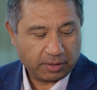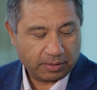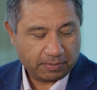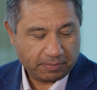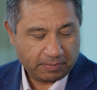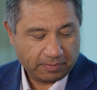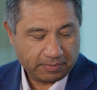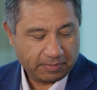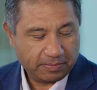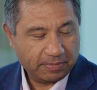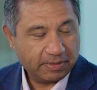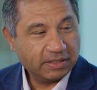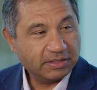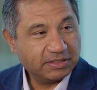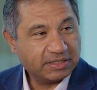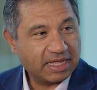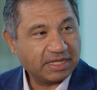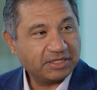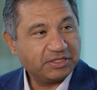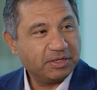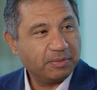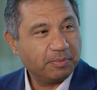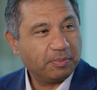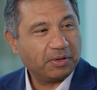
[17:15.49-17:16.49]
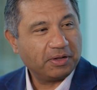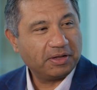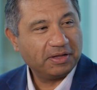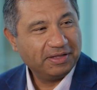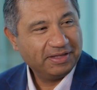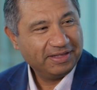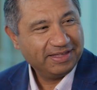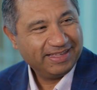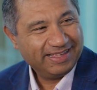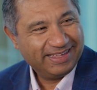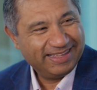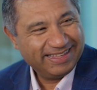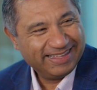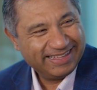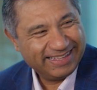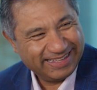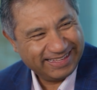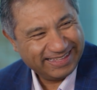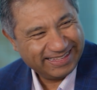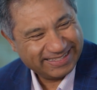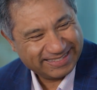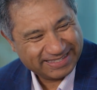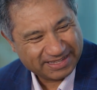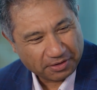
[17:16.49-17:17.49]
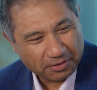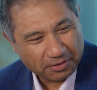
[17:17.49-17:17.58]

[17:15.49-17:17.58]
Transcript: to it. Yeah, that's simple. That's simple.